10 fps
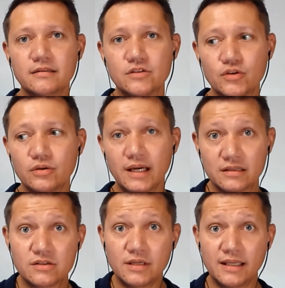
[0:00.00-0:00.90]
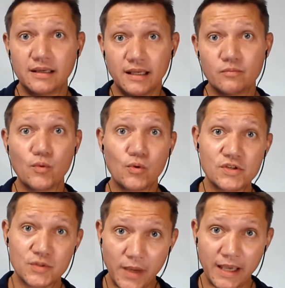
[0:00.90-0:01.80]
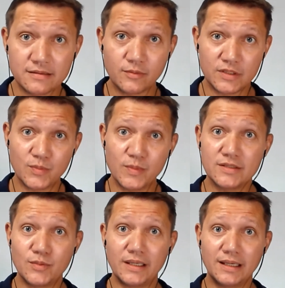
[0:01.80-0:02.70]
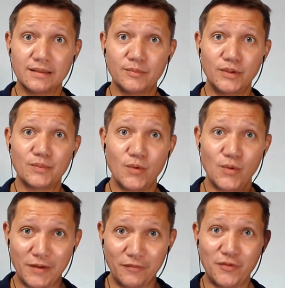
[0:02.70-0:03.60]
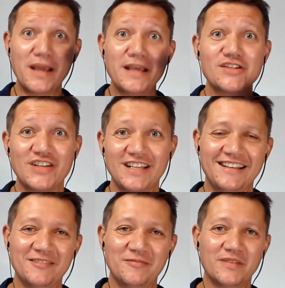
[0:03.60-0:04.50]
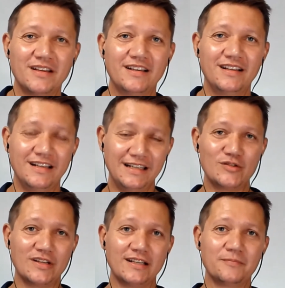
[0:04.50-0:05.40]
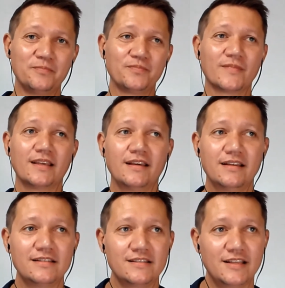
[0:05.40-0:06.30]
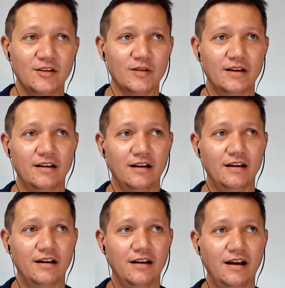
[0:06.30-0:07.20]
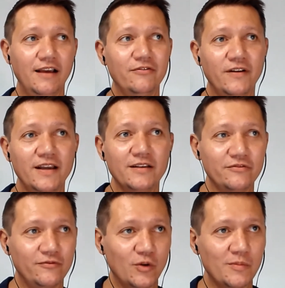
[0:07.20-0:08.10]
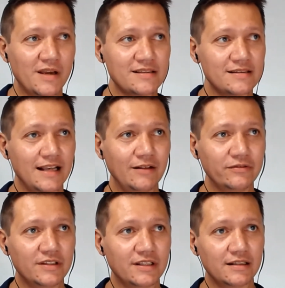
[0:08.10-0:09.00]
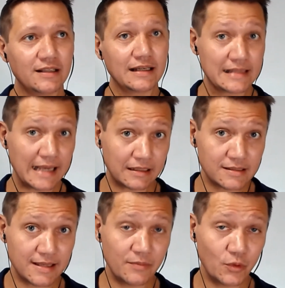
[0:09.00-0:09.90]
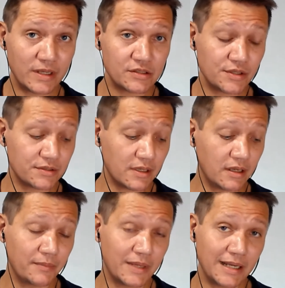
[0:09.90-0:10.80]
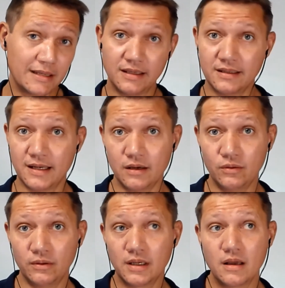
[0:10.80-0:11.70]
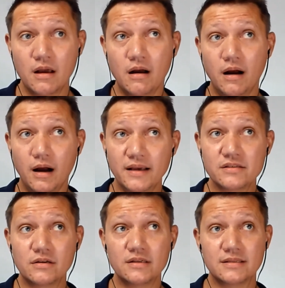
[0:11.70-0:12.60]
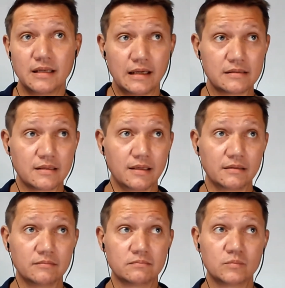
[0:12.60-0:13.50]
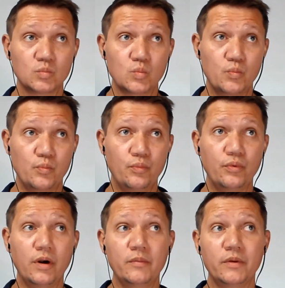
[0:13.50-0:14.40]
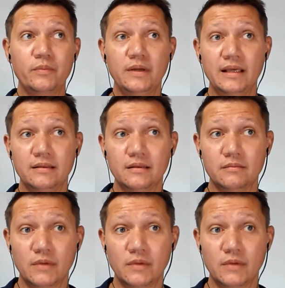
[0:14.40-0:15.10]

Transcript: to actually get more space, which means we can put more information in there, literally. So I find for myself the exact same questions I am asking now, I started asking probably in